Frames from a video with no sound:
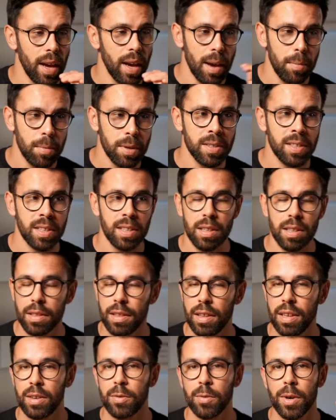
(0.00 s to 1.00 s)
every single
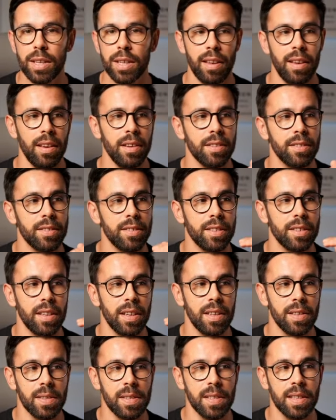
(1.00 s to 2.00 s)
thing right here
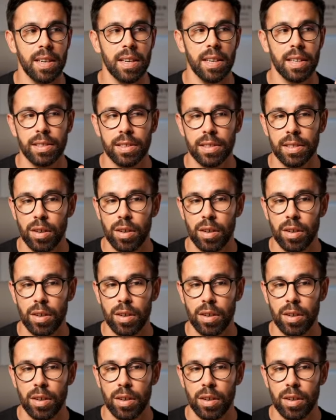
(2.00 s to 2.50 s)
inside